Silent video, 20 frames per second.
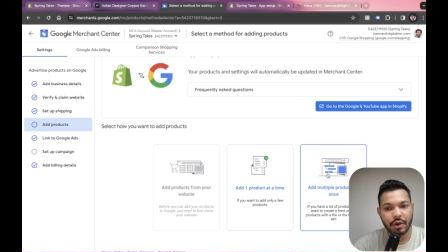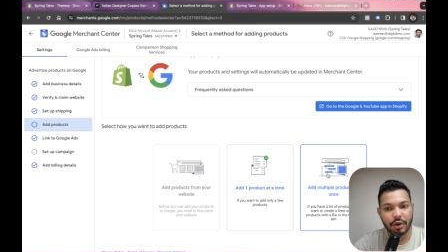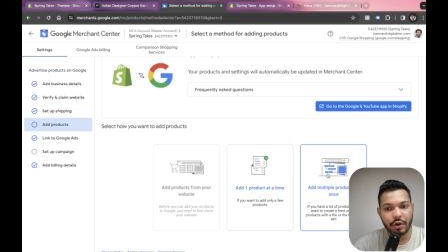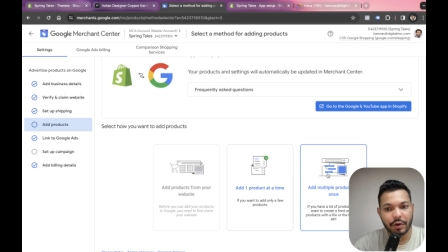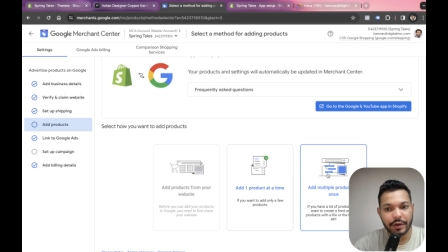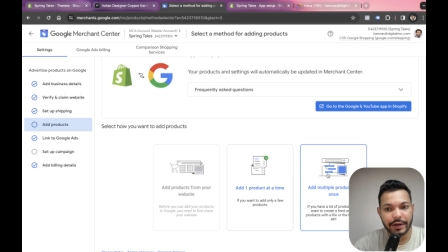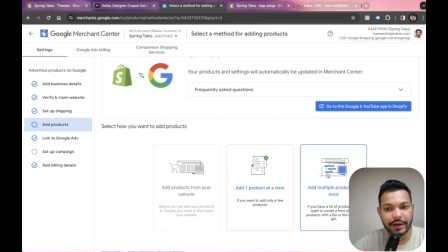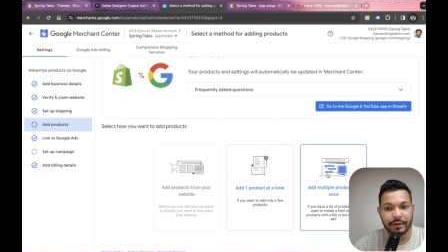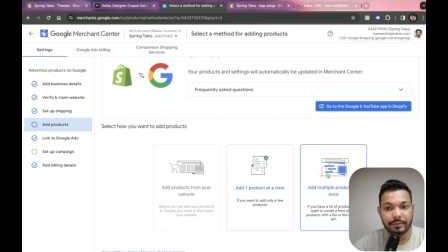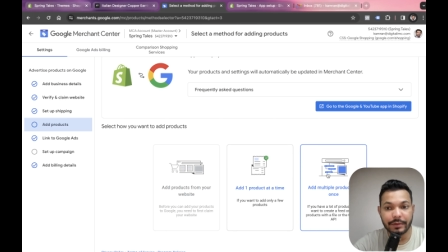
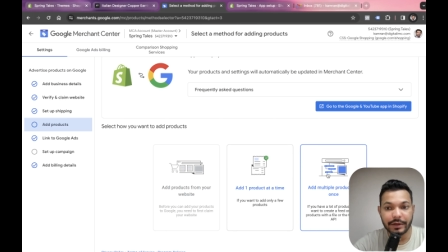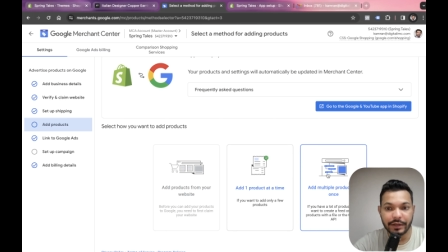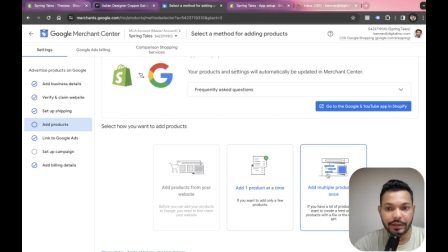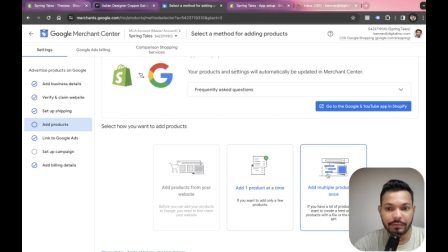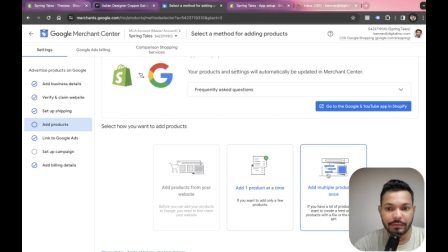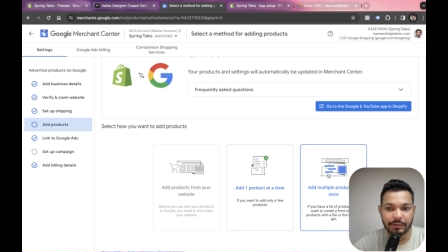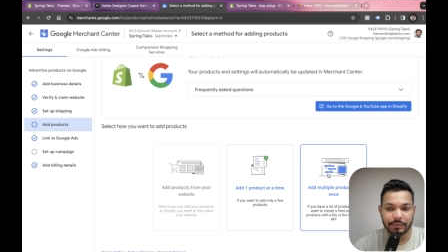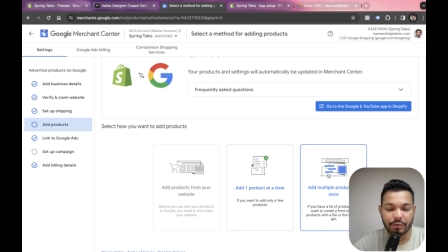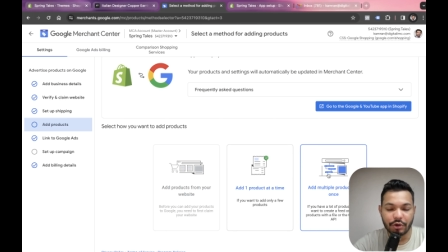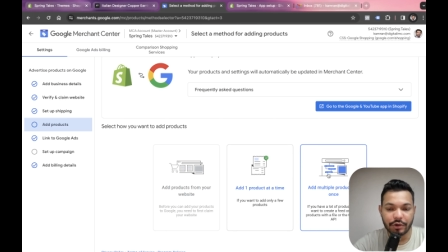or add
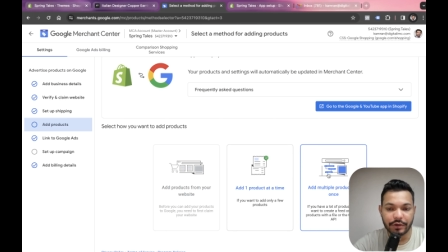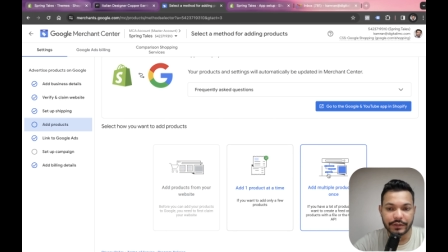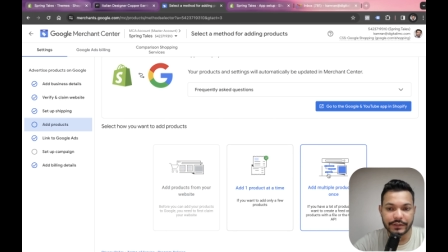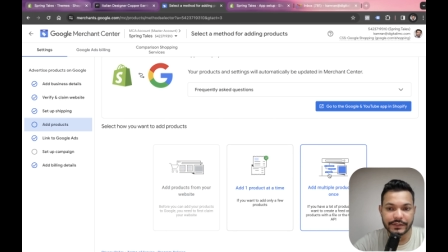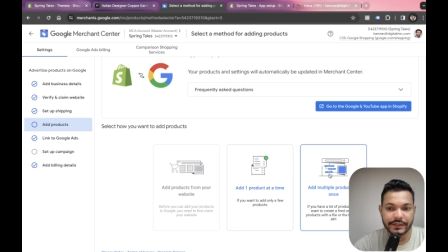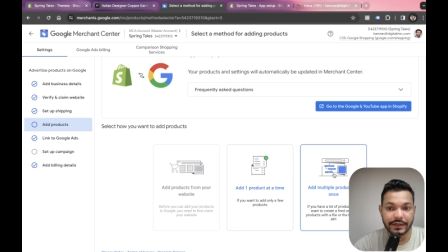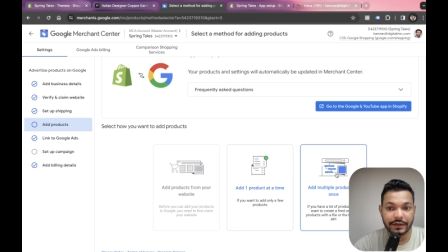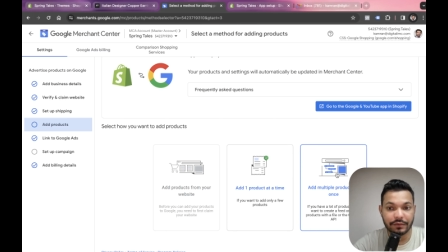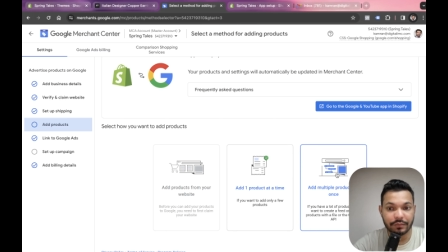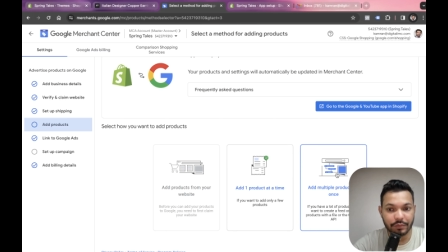multiple
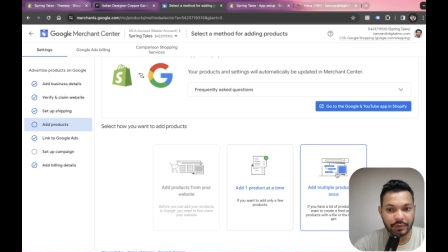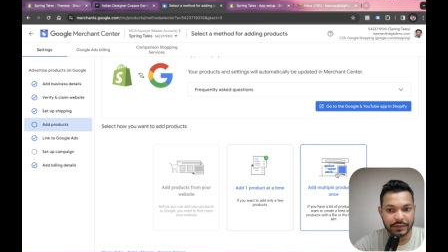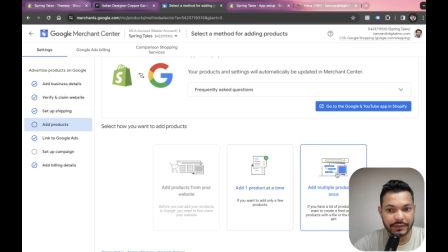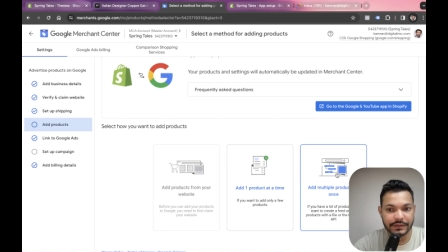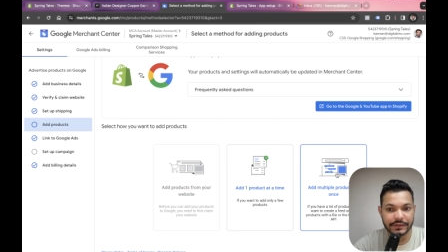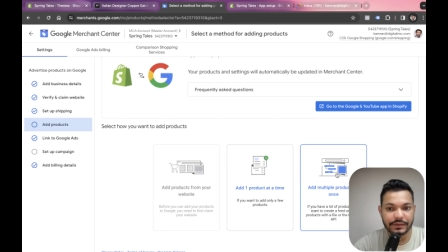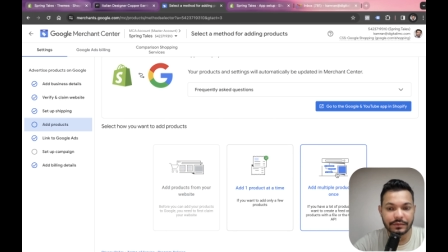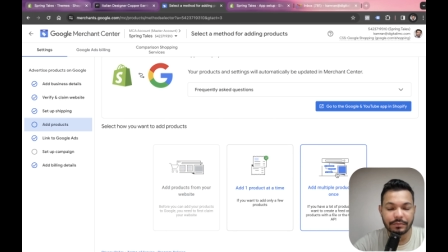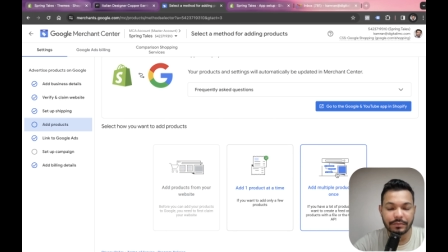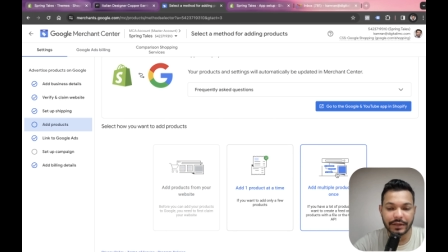products at
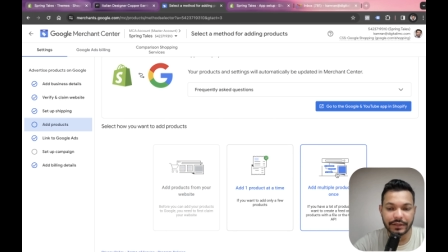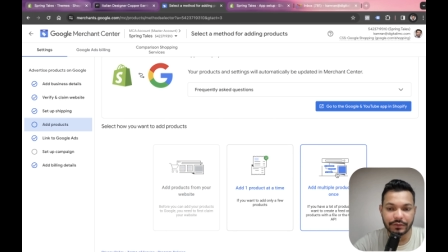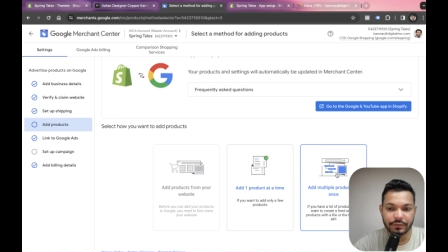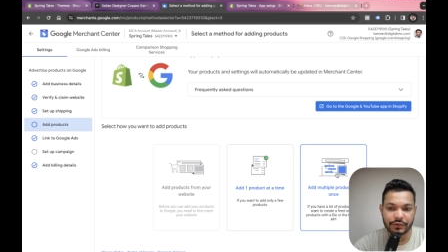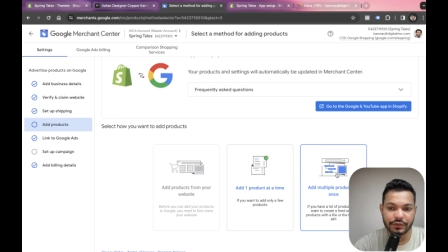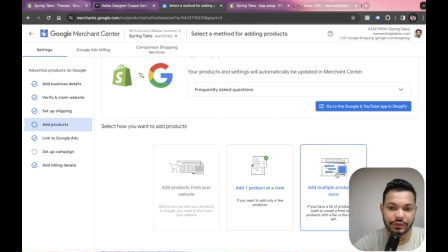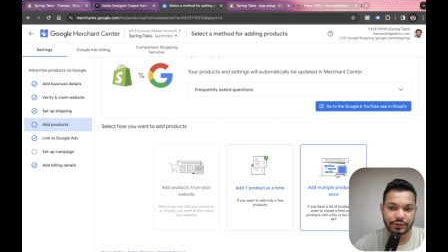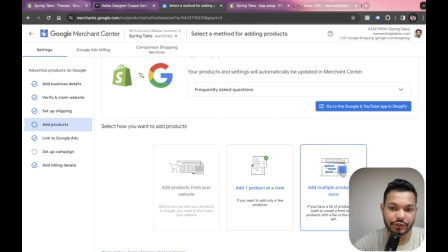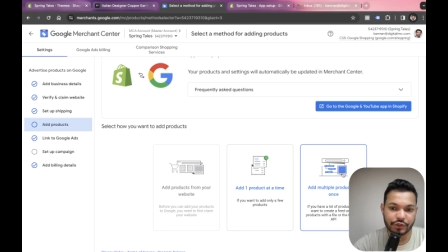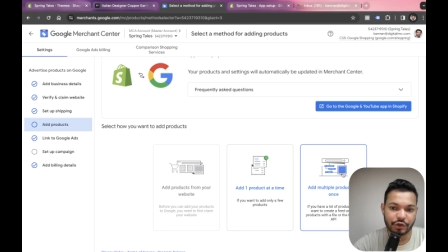once by
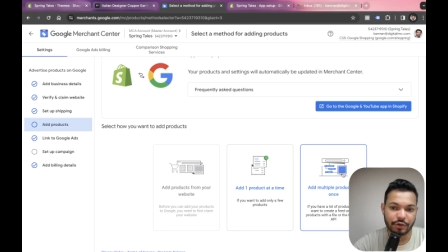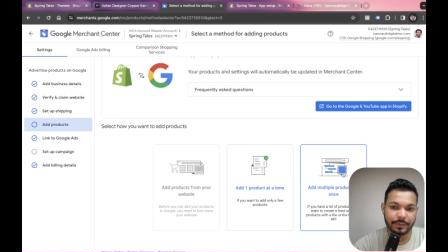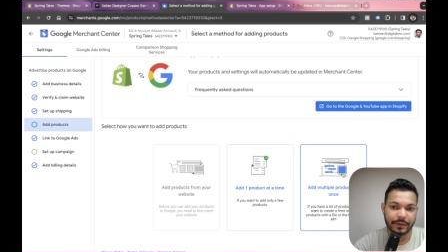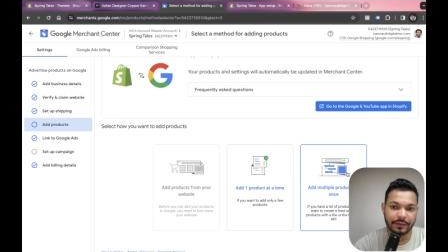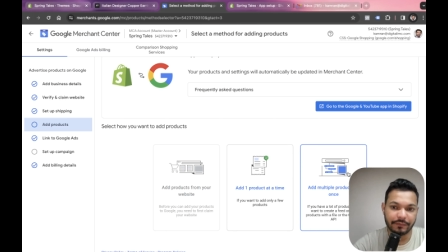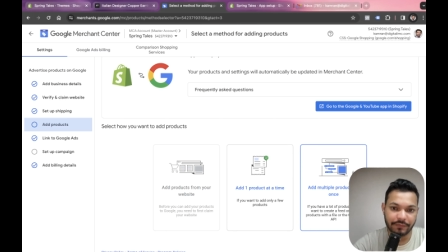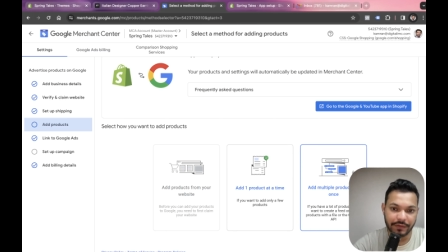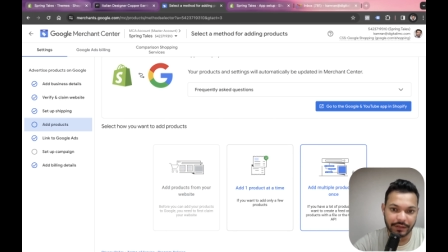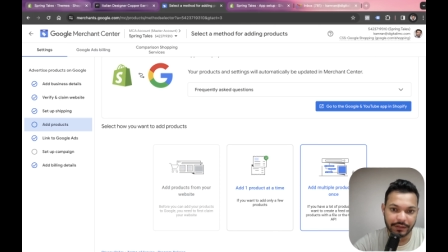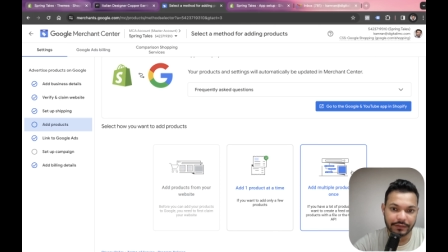using
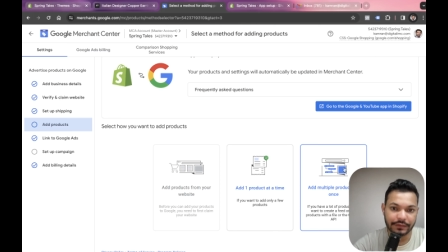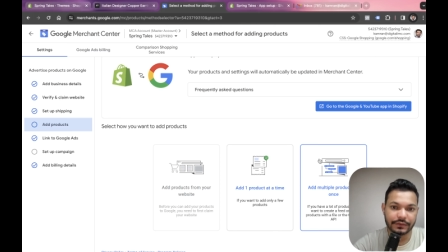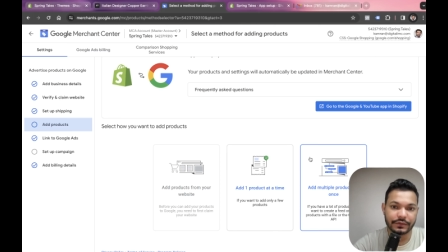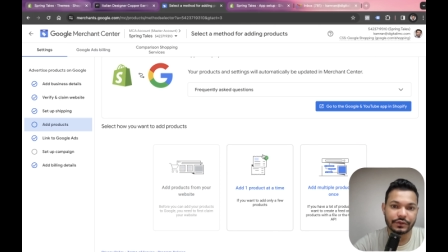shopping feed.